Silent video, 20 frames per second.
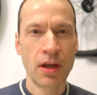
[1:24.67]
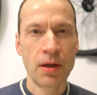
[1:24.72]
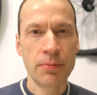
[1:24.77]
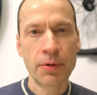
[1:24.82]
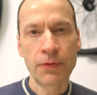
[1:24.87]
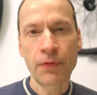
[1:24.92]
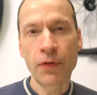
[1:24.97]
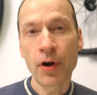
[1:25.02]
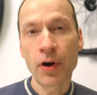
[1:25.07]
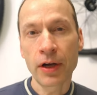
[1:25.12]

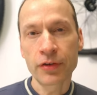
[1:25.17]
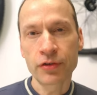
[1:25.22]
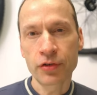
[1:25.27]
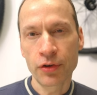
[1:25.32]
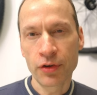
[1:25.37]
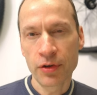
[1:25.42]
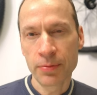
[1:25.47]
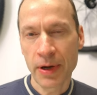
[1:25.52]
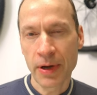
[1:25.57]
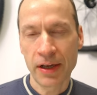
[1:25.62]
Before I show
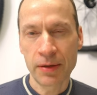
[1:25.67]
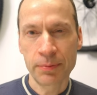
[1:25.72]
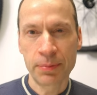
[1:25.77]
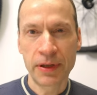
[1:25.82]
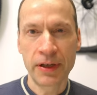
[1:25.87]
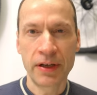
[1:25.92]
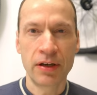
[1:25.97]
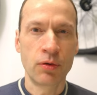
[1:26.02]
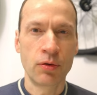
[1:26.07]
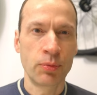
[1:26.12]
you my
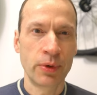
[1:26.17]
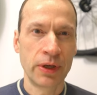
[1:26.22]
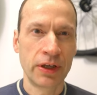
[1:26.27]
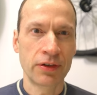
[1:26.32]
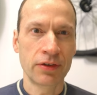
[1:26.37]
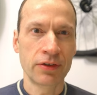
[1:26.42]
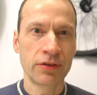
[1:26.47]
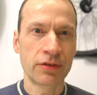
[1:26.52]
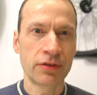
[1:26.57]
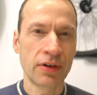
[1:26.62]
completed
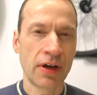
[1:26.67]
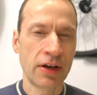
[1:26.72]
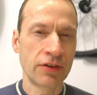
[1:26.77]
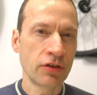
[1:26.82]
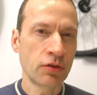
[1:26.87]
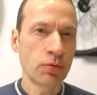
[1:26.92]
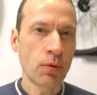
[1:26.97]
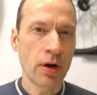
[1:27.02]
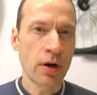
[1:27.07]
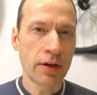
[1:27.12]
wheels, I
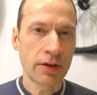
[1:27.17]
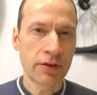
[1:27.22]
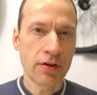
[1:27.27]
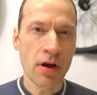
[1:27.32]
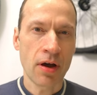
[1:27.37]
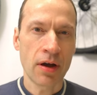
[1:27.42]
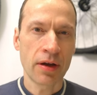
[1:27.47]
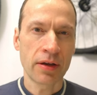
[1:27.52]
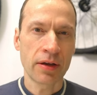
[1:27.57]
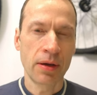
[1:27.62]
just want to
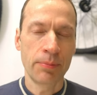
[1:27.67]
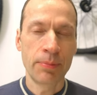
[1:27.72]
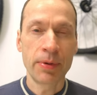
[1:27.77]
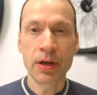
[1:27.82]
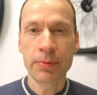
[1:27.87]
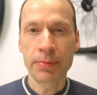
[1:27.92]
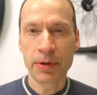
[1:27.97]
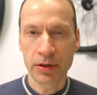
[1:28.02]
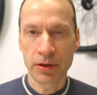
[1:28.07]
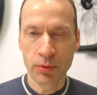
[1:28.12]
talk a
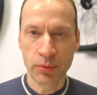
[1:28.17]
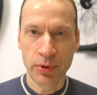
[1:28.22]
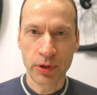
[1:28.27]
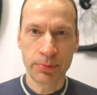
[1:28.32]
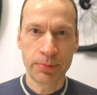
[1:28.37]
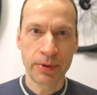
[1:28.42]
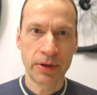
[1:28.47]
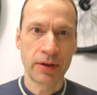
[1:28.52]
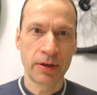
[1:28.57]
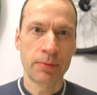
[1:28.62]
bit about the
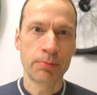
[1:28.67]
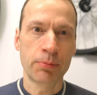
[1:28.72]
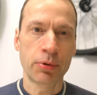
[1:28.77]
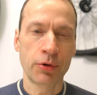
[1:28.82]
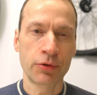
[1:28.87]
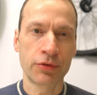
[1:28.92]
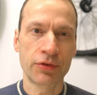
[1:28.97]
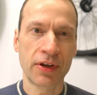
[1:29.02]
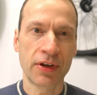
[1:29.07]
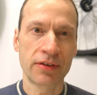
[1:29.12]
wheel building
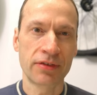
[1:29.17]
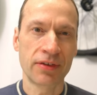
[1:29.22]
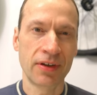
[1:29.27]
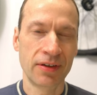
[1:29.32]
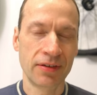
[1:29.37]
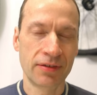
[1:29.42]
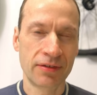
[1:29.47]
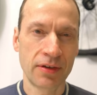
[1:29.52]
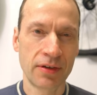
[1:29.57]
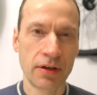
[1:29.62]
process
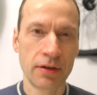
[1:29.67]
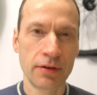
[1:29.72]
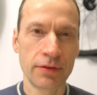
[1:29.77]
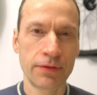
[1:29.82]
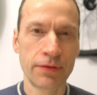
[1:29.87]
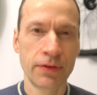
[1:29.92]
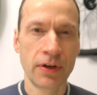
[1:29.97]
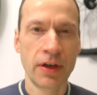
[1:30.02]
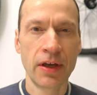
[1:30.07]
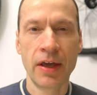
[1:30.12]

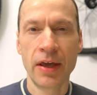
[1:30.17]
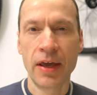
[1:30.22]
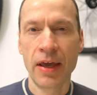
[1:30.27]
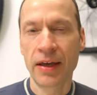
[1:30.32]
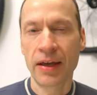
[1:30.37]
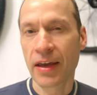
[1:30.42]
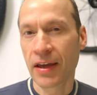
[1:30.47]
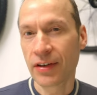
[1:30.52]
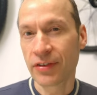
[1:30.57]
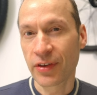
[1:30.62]
itself
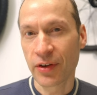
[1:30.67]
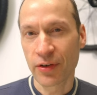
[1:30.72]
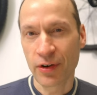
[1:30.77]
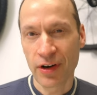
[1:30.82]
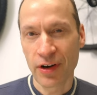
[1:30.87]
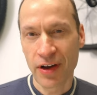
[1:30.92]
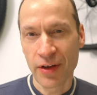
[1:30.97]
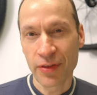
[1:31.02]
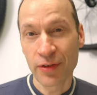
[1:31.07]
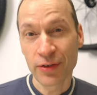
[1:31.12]
in case there
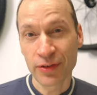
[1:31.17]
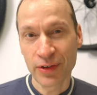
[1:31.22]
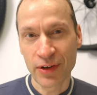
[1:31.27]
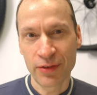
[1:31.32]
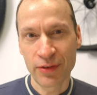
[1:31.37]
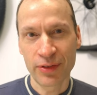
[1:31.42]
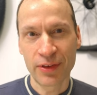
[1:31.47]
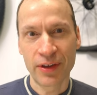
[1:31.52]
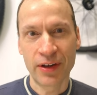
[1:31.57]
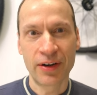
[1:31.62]
are others
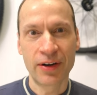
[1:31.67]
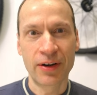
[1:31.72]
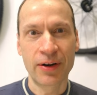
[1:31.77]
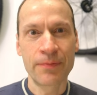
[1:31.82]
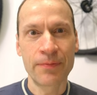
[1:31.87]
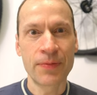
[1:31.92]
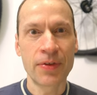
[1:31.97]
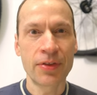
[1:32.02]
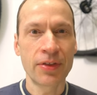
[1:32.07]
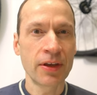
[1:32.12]
out
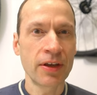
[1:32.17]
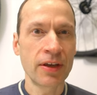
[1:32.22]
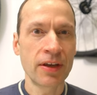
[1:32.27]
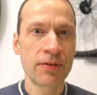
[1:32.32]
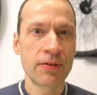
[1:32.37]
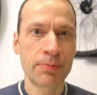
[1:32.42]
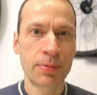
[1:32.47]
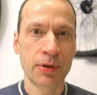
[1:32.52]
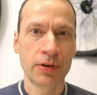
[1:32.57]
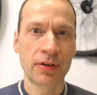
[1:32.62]
there thinking
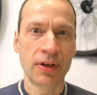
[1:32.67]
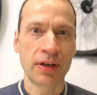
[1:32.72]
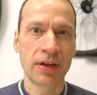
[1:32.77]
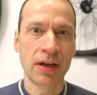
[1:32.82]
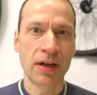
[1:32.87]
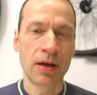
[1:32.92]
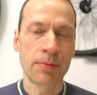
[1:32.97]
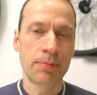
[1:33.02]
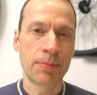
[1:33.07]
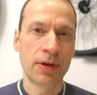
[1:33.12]
of building
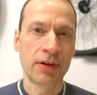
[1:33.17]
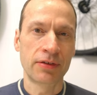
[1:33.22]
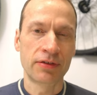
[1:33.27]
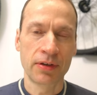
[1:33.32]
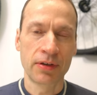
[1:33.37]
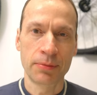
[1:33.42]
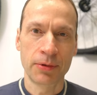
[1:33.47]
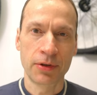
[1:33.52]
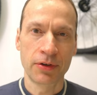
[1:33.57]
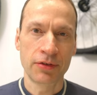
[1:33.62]
up a
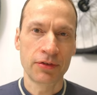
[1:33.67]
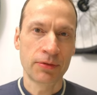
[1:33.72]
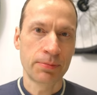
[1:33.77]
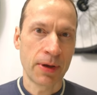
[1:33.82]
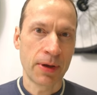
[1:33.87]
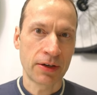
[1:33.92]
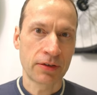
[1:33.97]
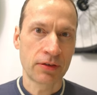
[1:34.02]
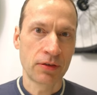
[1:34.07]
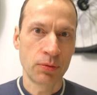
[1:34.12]
similar
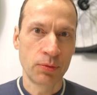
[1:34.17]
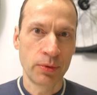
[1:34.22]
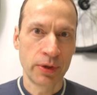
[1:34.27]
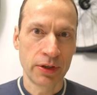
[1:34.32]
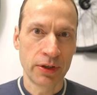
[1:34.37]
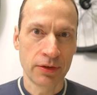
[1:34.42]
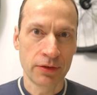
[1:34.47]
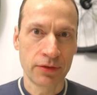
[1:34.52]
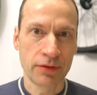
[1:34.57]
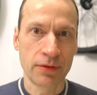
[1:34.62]
spec'd
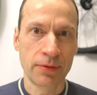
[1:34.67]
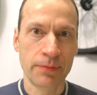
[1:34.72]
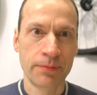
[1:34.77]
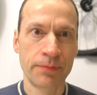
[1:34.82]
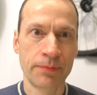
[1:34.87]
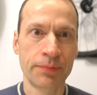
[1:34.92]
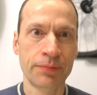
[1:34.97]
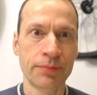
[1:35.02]
wheels.